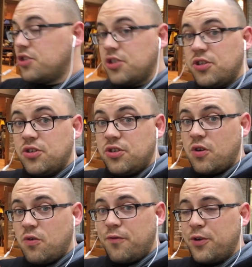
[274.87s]

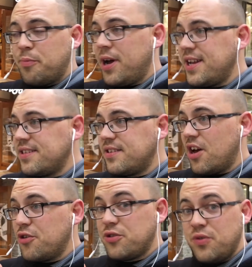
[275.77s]
So, for deposits
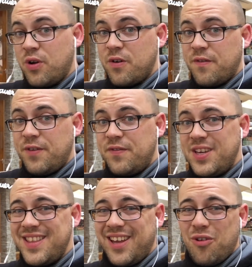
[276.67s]
under
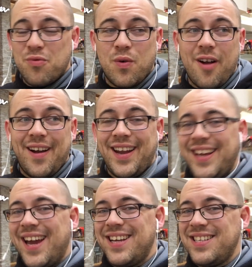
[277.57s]
$250, they don't require
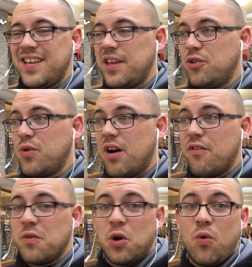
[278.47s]
any ID. They do,
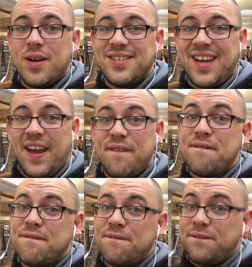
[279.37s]
however, request a
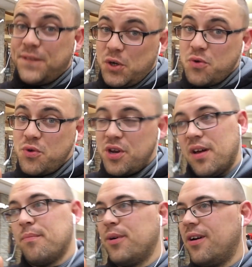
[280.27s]
phone
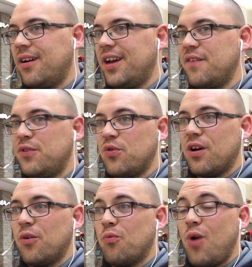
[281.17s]
number. If you
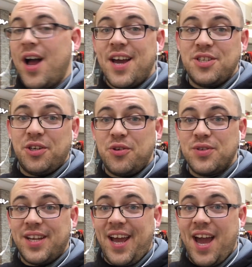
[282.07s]
are wise, you can
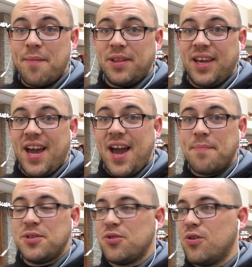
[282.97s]
use an app in the
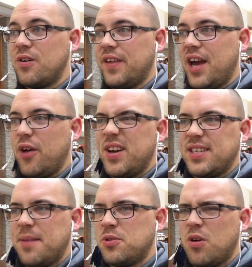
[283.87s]
App Store, the iOS
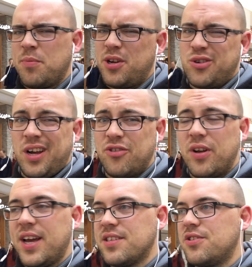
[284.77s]
App Store. I'm pretty sure
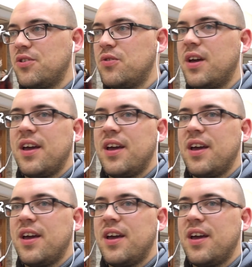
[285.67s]
Android has it too.